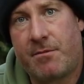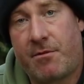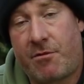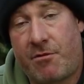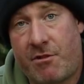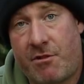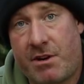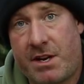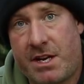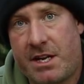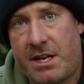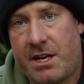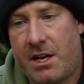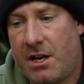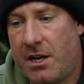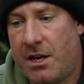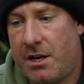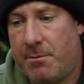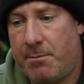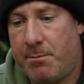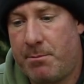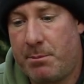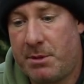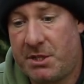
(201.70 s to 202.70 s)
free
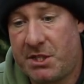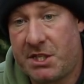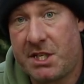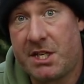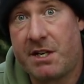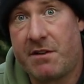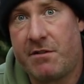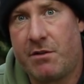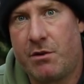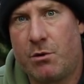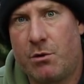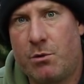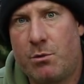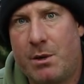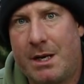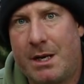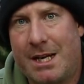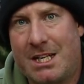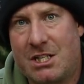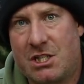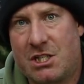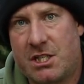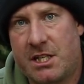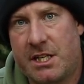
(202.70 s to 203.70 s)
material and
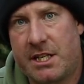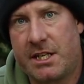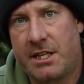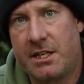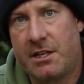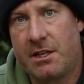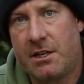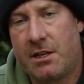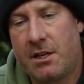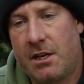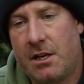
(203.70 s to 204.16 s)
actually